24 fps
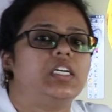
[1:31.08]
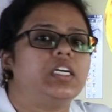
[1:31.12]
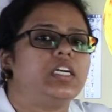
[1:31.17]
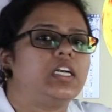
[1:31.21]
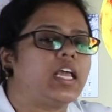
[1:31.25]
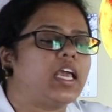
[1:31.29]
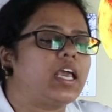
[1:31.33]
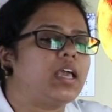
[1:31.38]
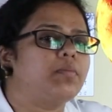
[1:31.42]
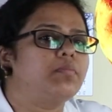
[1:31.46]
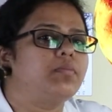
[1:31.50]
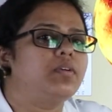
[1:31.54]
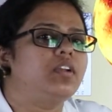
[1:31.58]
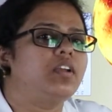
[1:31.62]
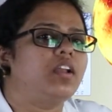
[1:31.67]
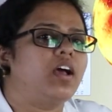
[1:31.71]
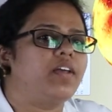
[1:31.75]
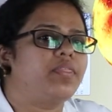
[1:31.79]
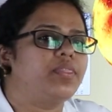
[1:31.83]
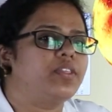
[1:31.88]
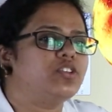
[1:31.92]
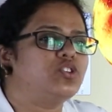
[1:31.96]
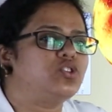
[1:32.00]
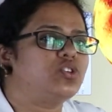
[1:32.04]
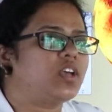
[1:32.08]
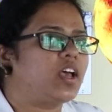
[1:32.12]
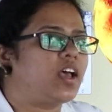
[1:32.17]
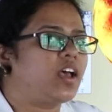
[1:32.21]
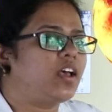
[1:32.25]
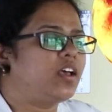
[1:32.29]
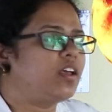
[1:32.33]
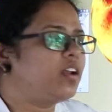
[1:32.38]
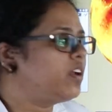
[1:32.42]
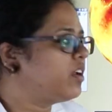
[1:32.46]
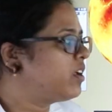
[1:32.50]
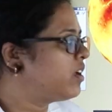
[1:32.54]
table and the
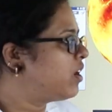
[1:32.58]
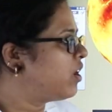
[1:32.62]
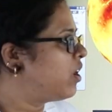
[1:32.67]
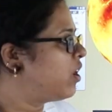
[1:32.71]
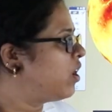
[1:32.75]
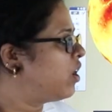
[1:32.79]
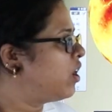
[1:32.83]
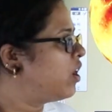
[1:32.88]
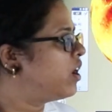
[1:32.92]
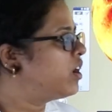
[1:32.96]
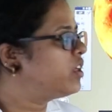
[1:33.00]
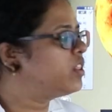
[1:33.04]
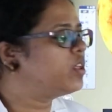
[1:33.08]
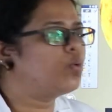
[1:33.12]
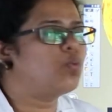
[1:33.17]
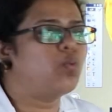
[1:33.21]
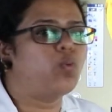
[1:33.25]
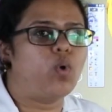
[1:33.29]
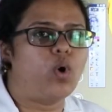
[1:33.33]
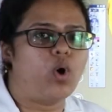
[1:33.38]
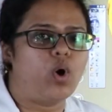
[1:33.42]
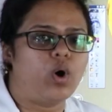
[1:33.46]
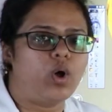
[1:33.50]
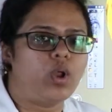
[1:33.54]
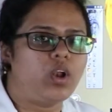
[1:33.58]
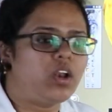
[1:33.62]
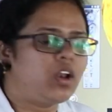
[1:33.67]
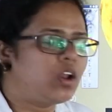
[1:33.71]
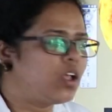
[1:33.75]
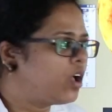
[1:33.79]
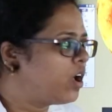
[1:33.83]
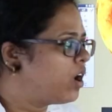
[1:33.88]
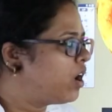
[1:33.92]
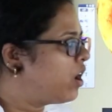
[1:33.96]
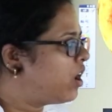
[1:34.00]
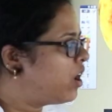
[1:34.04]
chair or the
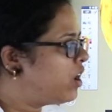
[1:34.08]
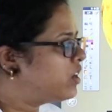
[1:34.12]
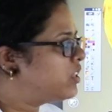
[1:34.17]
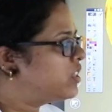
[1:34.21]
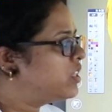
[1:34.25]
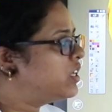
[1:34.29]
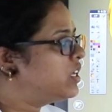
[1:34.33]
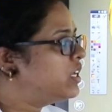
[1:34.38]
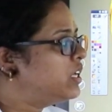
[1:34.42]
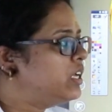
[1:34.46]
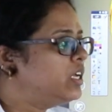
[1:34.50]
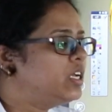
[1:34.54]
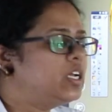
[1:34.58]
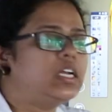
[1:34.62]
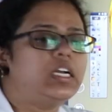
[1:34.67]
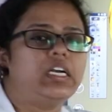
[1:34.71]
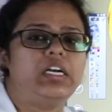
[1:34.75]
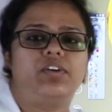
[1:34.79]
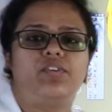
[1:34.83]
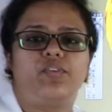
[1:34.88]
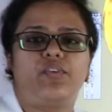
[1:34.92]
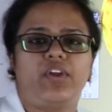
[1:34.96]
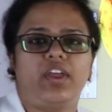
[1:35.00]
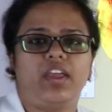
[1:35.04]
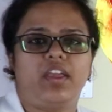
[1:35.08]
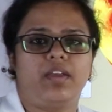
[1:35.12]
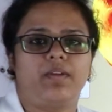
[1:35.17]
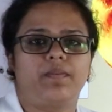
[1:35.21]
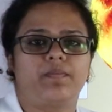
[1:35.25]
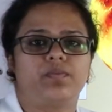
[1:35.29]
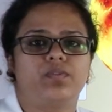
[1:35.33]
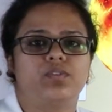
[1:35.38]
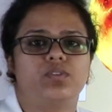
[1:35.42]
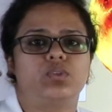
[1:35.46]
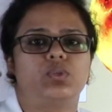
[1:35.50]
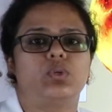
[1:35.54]
wall or the tree.
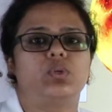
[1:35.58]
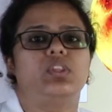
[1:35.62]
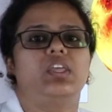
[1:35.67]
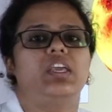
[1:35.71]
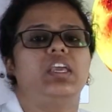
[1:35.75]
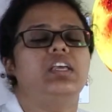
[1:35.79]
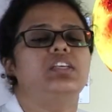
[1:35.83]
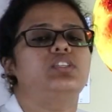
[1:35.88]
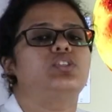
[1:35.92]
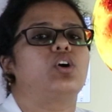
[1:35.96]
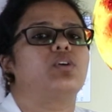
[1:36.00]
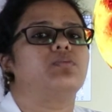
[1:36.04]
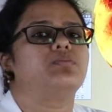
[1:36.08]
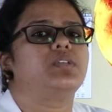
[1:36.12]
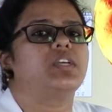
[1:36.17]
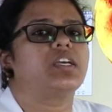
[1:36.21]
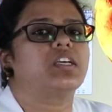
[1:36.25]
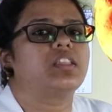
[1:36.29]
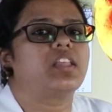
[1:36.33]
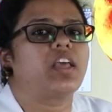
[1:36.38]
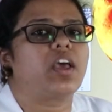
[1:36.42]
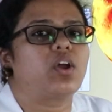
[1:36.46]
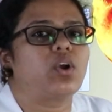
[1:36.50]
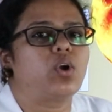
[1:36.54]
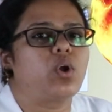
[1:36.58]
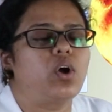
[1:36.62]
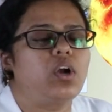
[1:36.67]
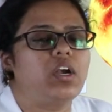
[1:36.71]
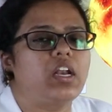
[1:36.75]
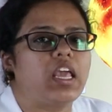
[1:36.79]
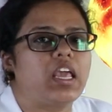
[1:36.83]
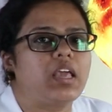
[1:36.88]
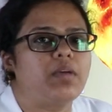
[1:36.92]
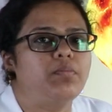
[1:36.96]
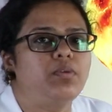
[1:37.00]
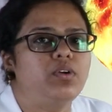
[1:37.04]
So these objects they are not
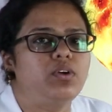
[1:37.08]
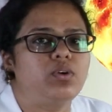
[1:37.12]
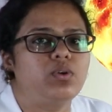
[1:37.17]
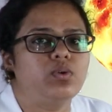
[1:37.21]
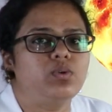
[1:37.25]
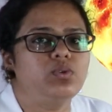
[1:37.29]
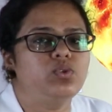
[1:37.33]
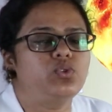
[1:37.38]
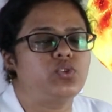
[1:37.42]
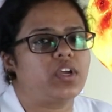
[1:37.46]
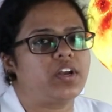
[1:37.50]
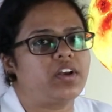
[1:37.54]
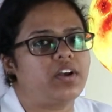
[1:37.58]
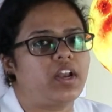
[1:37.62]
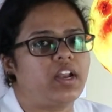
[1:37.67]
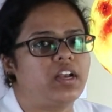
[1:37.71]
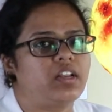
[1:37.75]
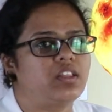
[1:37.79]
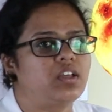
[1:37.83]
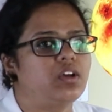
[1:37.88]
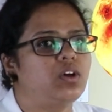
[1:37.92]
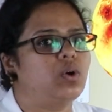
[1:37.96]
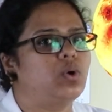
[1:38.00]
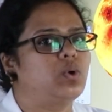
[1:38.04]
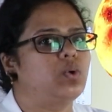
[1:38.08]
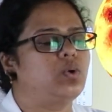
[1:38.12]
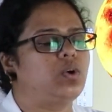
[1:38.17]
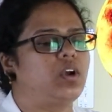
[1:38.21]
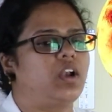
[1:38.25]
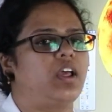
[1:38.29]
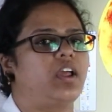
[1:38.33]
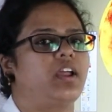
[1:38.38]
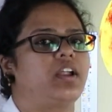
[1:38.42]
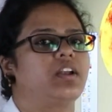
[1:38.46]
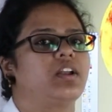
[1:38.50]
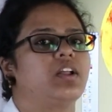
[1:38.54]
able to generate their own
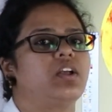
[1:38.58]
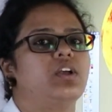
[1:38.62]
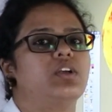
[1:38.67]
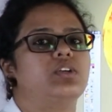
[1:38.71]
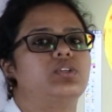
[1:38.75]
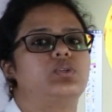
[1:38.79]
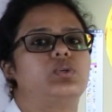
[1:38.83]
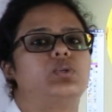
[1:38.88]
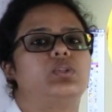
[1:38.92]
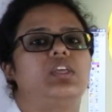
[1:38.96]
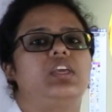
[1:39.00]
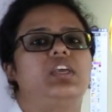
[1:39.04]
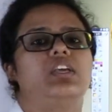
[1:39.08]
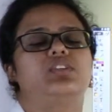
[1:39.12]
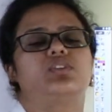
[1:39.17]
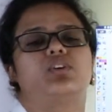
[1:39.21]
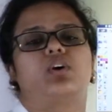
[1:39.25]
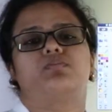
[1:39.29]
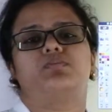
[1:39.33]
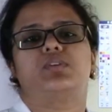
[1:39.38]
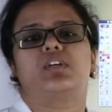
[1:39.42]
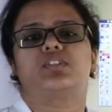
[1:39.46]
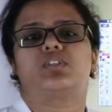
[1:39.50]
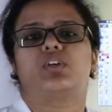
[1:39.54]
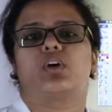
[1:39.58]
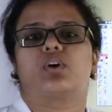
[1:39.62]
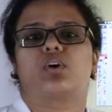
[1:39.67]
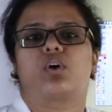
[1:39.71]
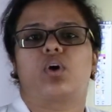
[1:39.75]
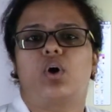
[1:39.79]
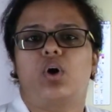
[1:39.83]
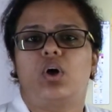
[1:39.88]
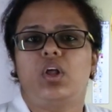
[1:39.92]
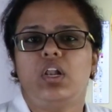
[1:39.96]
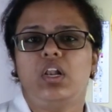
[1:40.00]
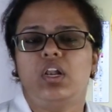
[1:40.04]
light. So these objects are
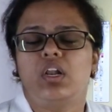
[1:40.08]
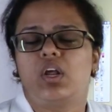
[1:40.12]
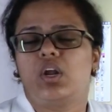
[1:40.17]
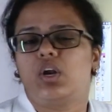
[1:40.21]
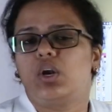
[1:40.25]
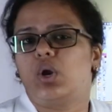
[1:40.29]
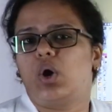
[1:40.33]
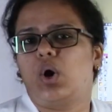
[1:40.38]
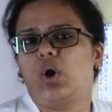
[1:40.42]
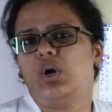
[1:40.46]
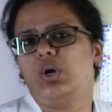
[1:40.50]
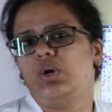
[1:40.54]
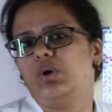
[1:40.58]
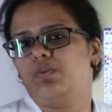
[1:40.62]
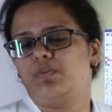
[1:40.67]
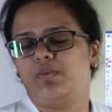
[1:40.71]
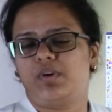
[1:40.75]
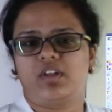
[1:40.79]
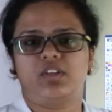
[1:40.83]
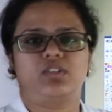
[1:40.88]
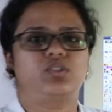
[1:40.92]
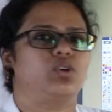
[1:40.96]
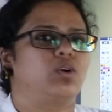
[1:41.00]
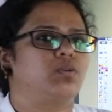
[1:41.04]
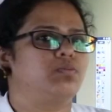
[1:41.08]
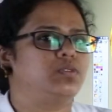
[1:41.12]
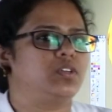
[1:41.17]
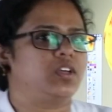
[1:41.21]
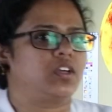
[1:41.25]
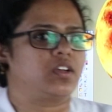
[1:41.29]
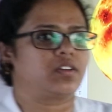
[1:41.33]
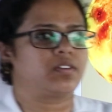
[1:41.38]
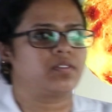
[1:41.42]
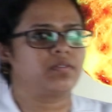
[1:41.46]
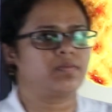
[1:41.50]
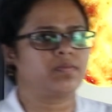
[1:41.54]
called non-luminous
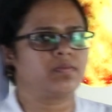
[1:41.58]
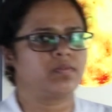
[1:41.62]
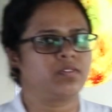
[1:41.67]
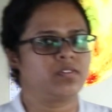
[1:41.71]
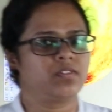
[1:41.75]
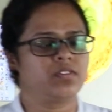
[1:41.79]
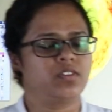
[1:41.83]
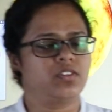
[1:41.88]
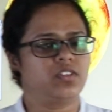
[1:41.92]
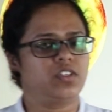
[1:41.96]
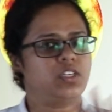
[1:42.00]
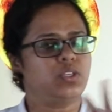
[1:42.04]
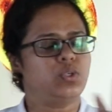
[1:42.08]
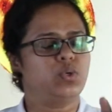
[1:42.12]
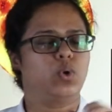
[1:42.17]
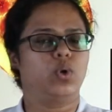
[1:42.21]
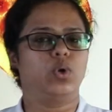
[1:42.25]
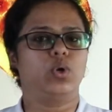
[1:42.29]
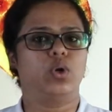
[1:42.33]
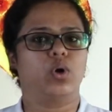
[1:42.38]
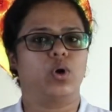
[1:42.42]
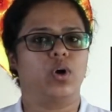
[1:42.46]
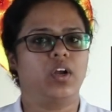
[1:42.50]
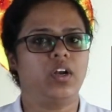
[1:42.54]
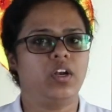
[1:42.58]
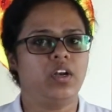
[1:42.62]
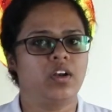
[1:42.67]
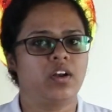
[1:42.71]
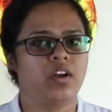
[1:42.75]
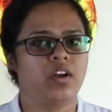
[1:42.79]
object. Just hold on.